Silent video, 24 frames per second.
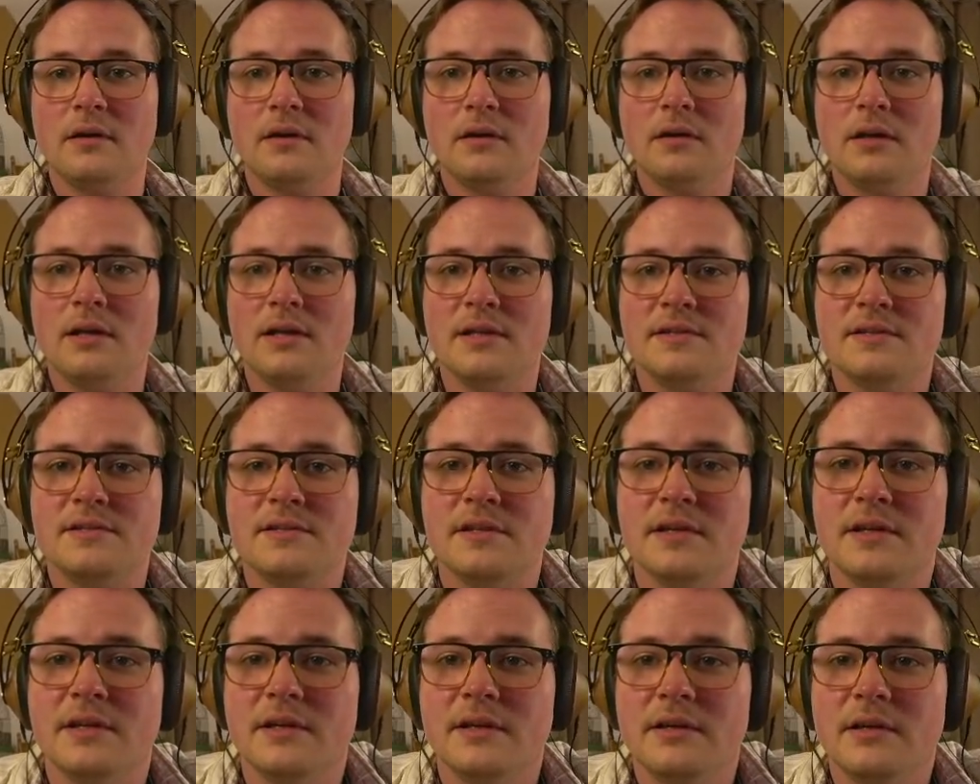Let's
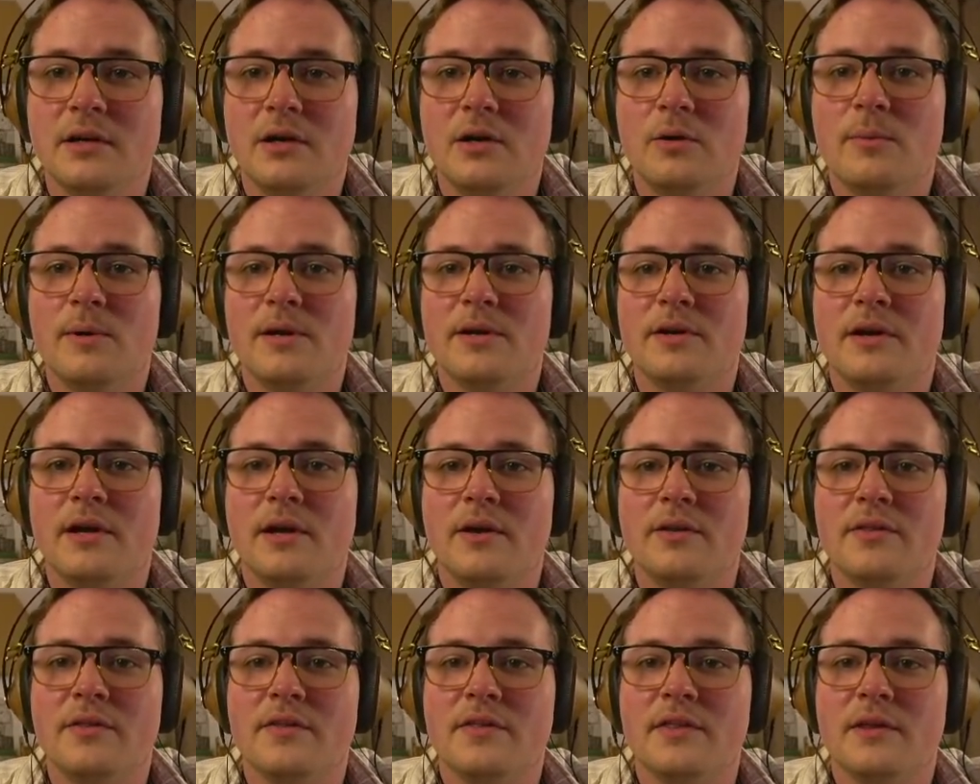see. Oh, better now. I
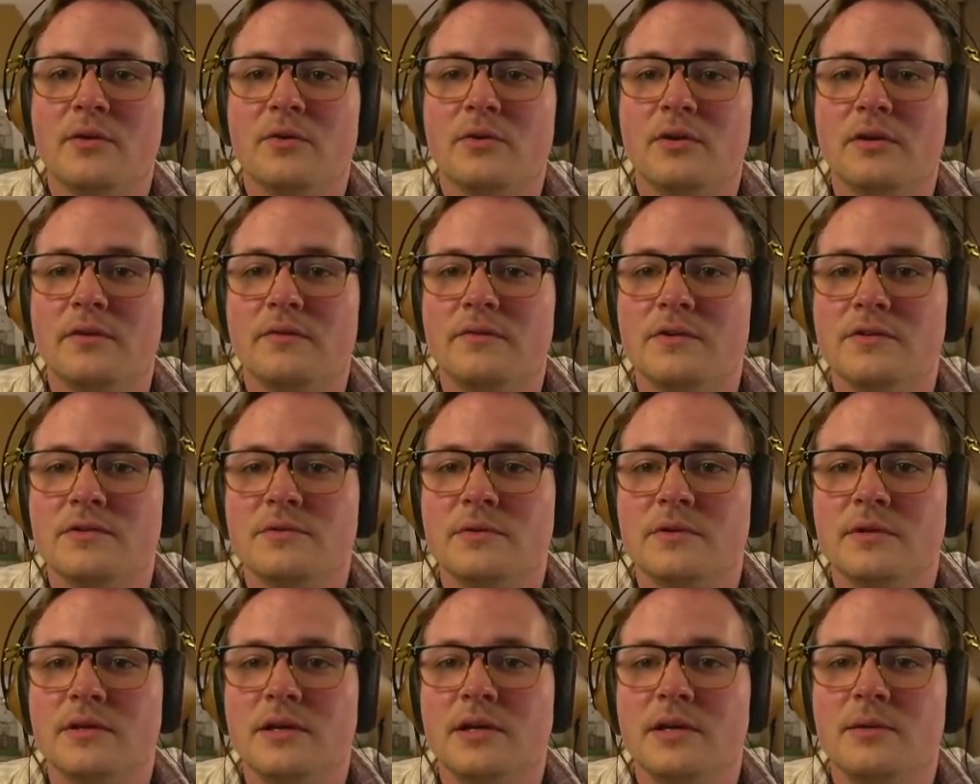thought they were going to fuse with
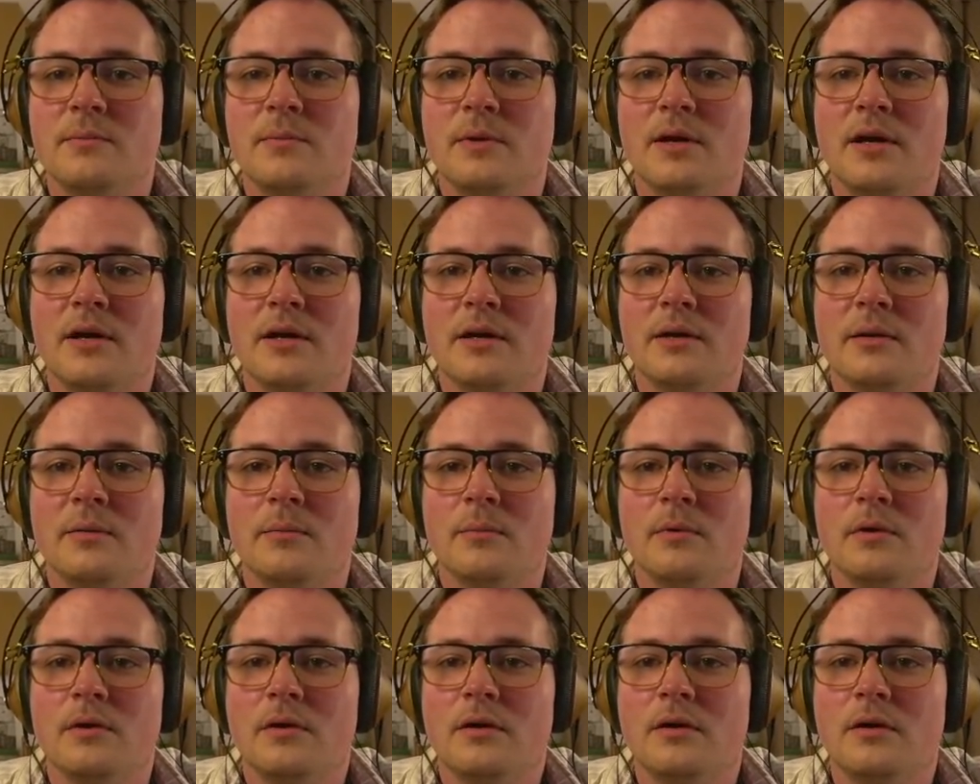the cane bottom.